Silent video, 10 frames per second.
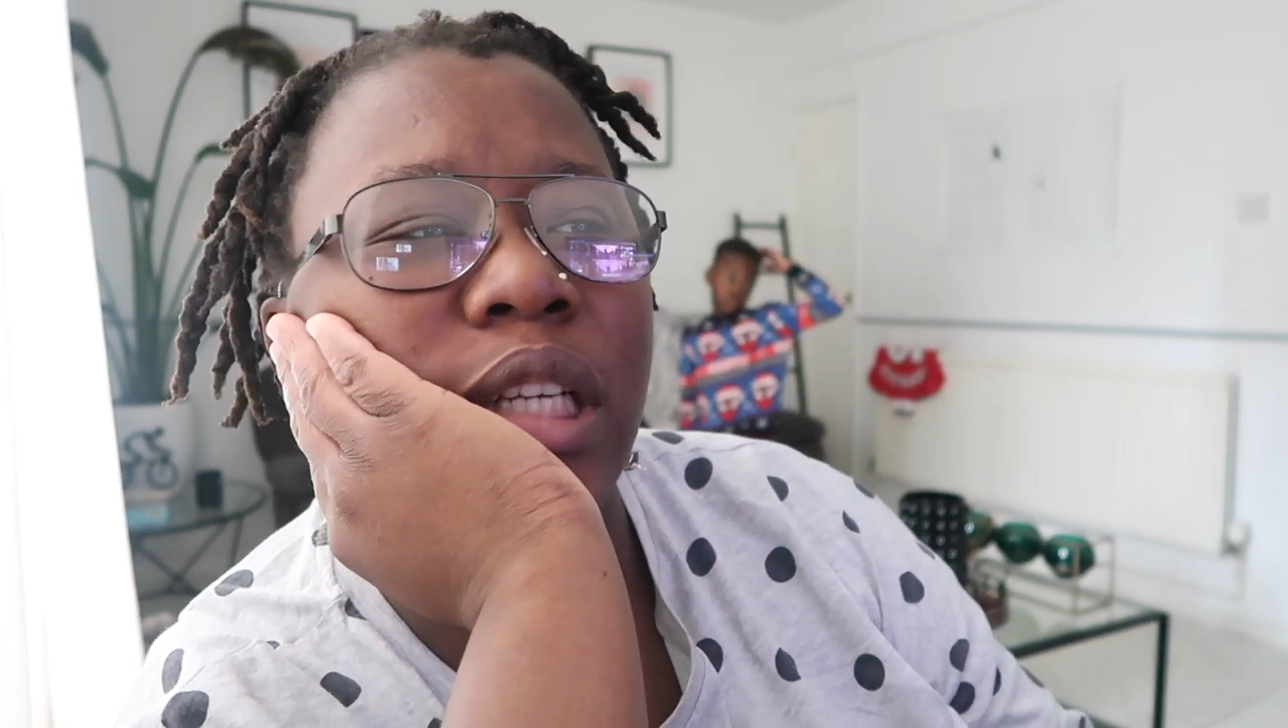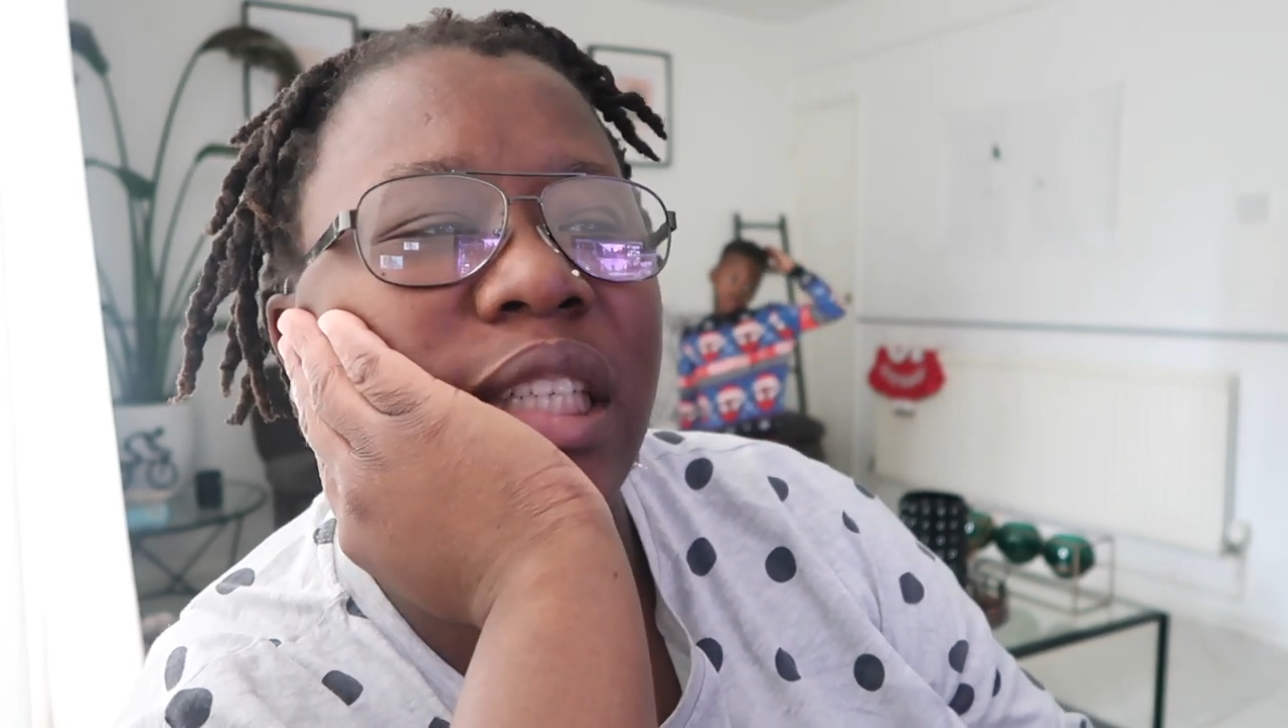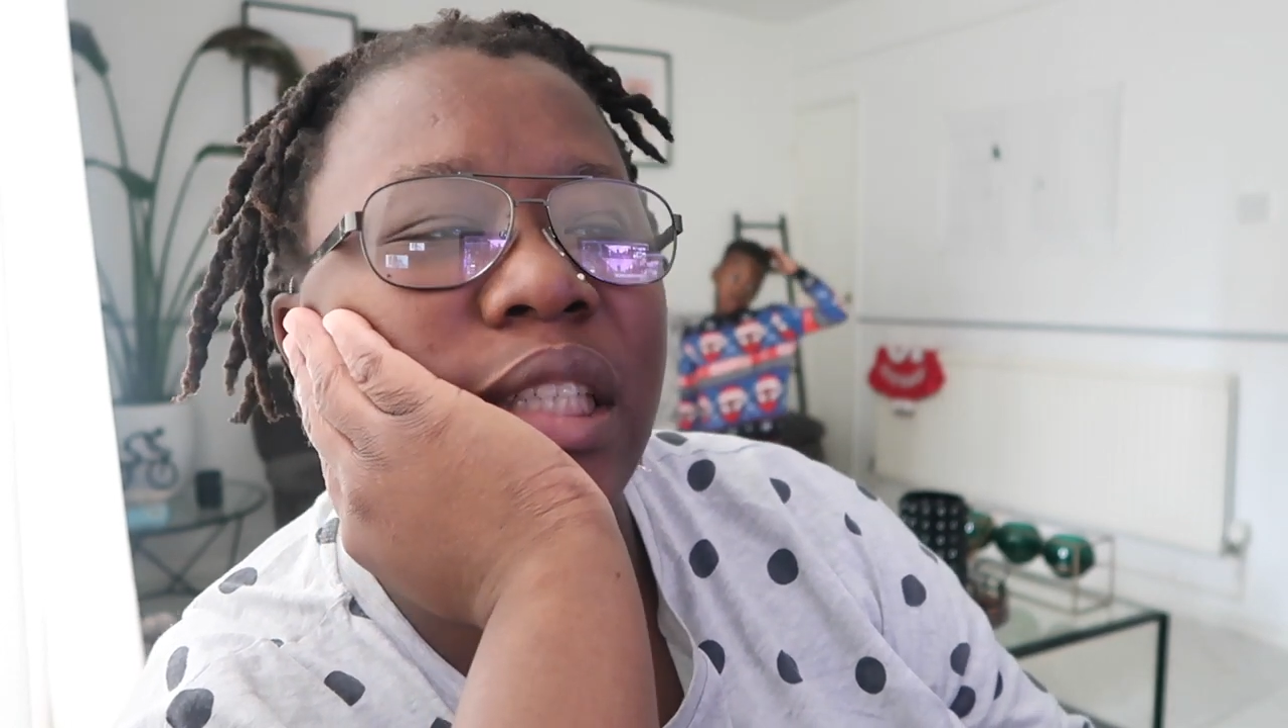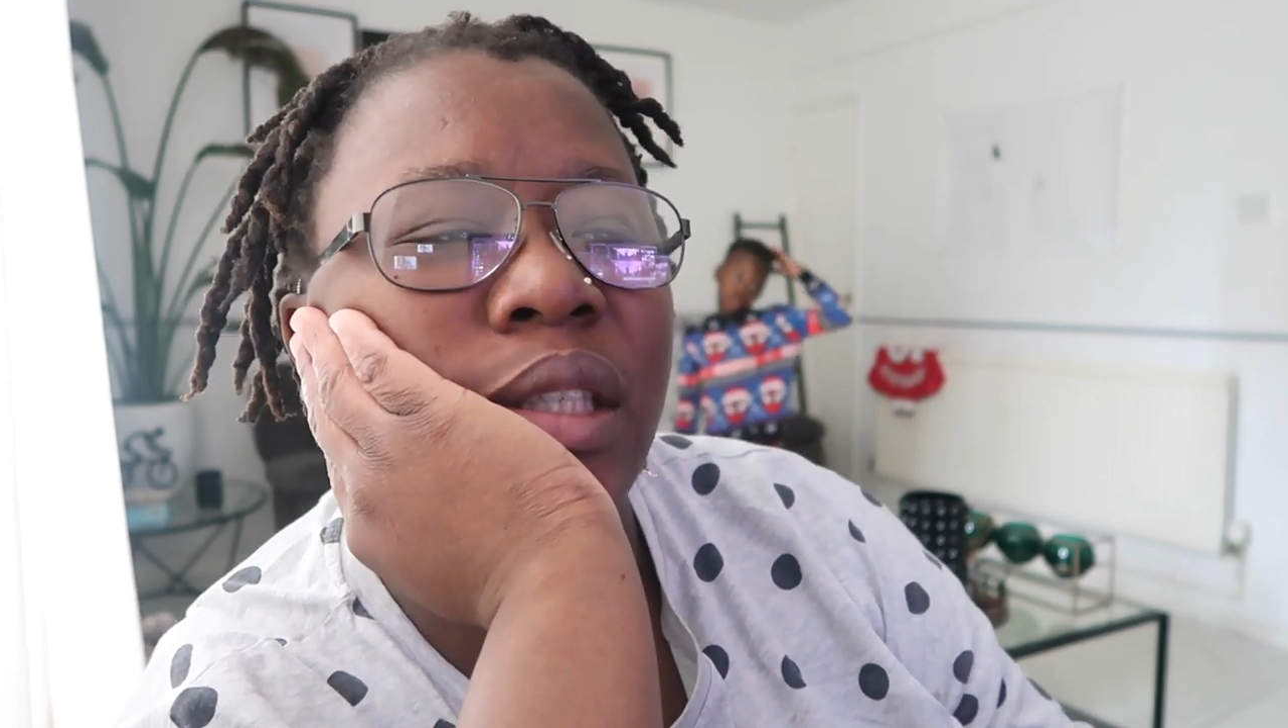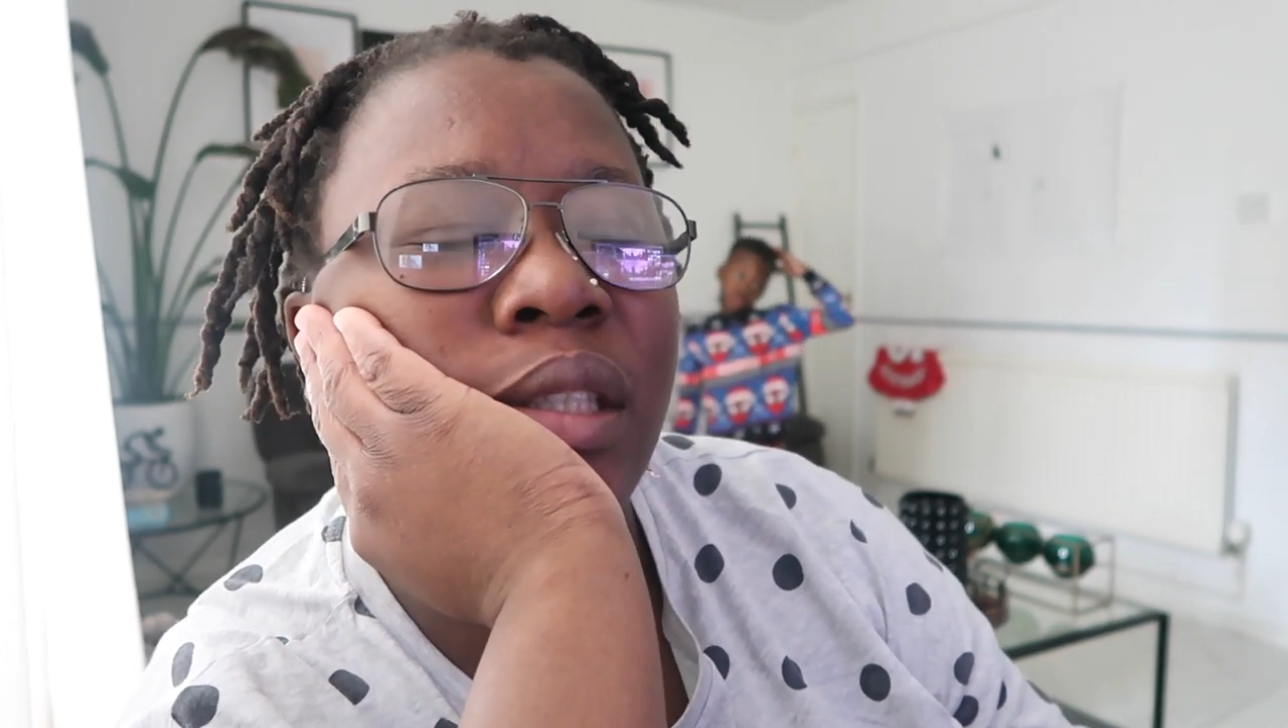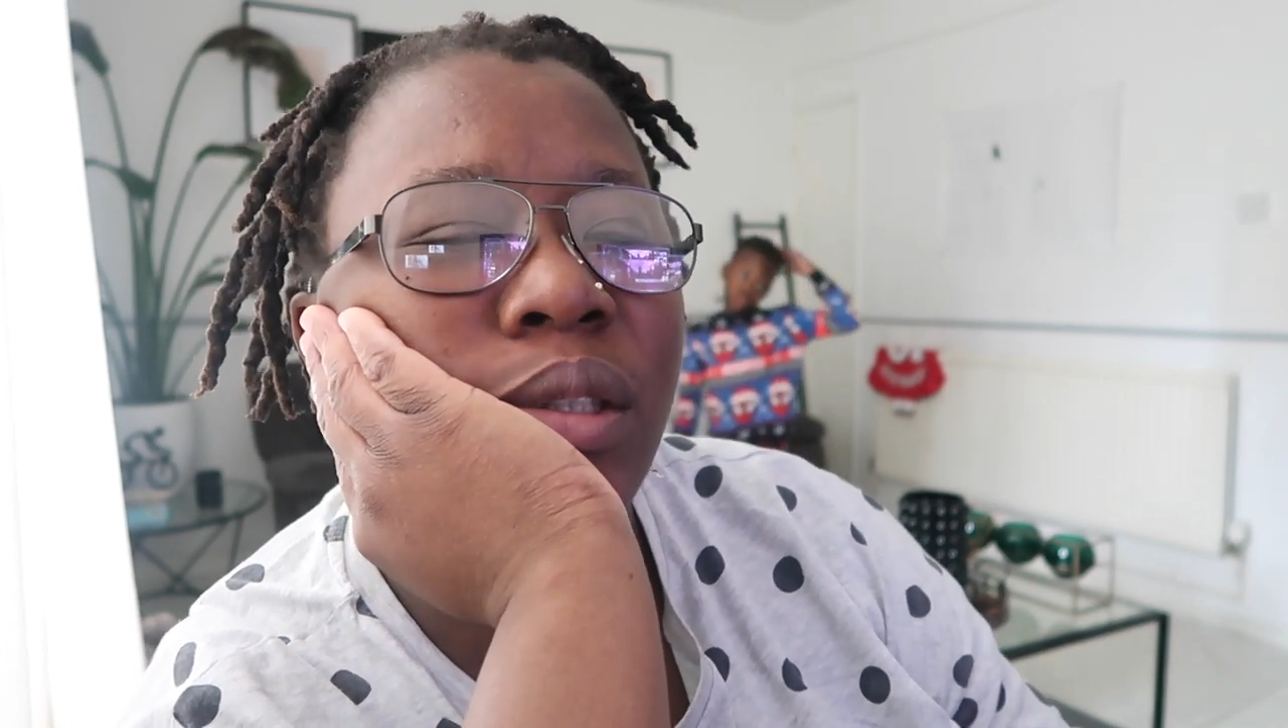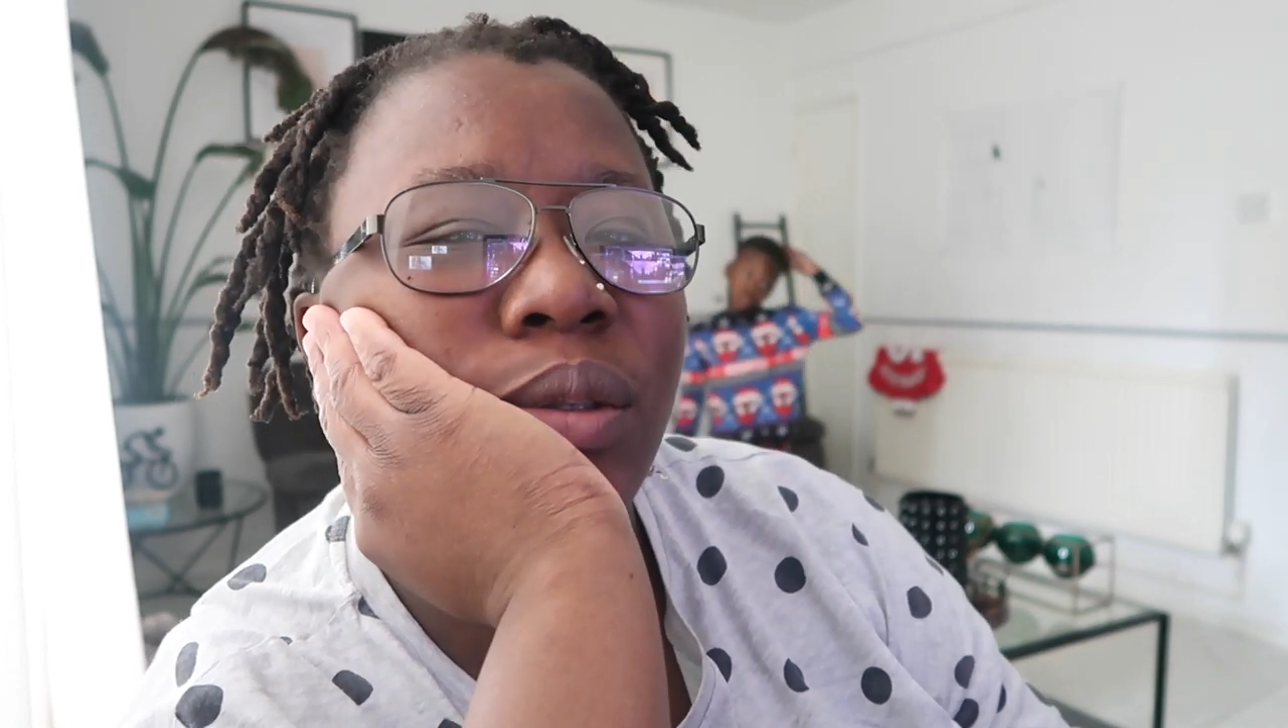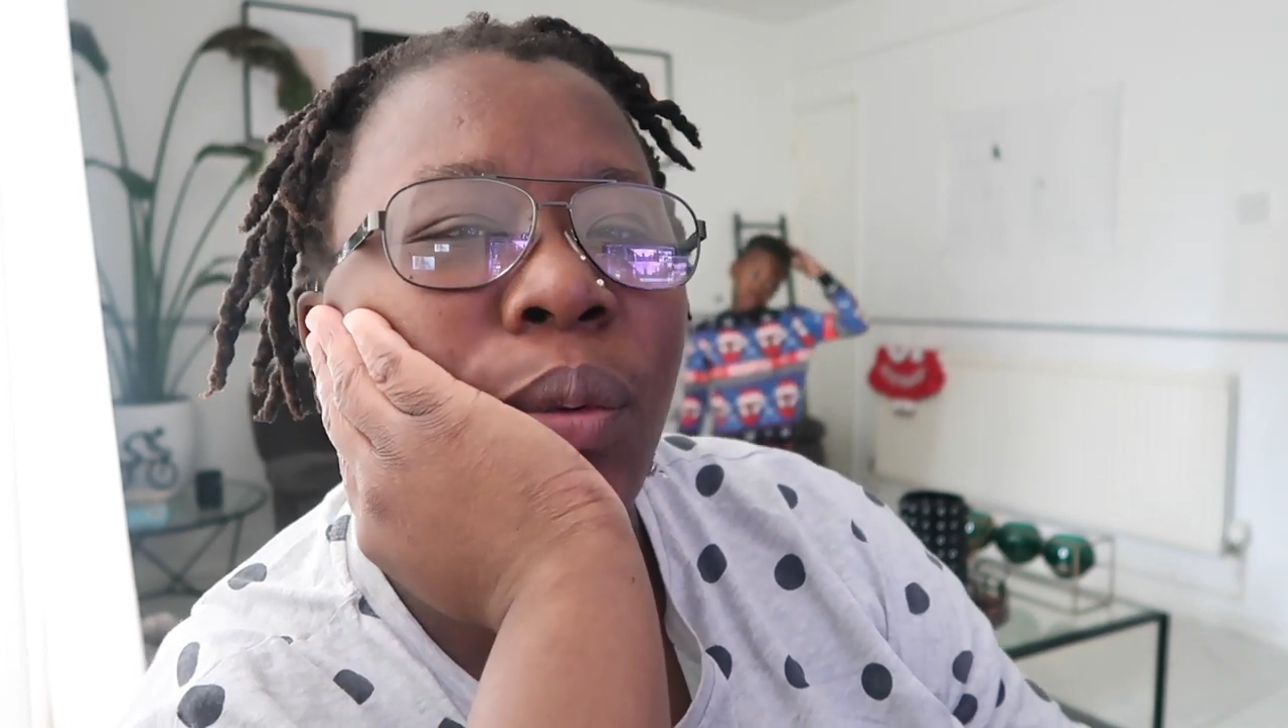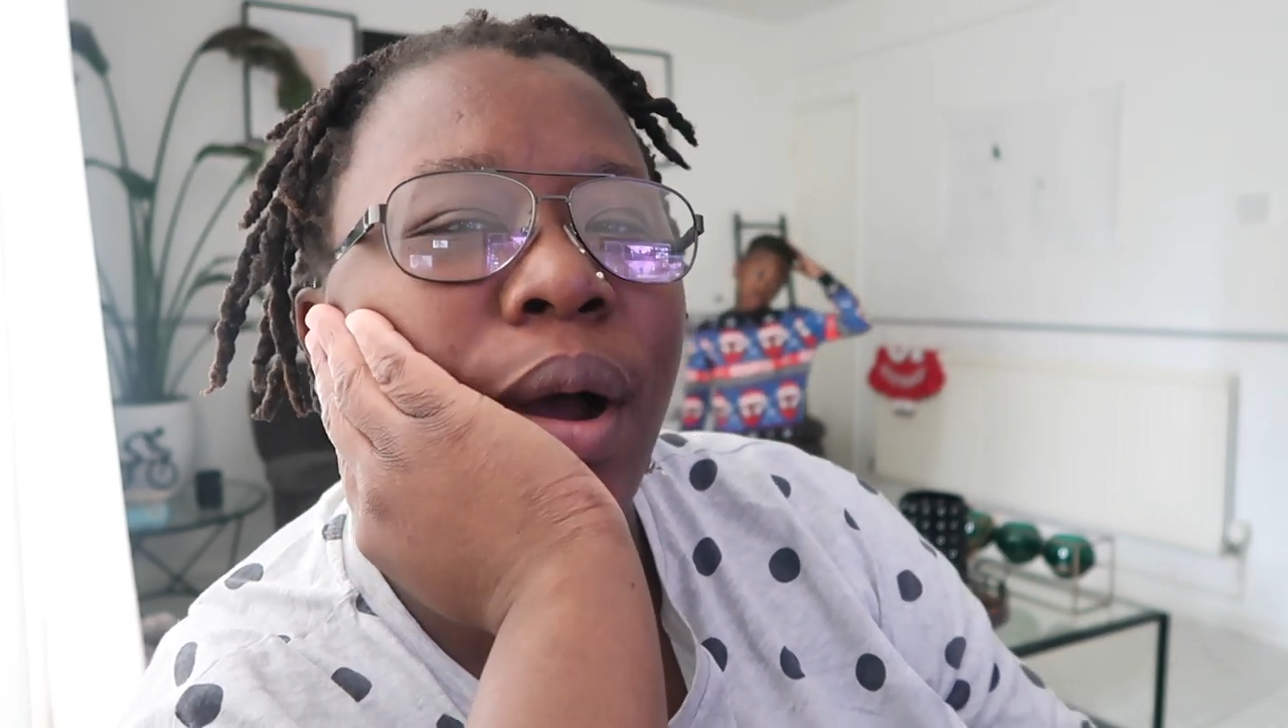Jayden.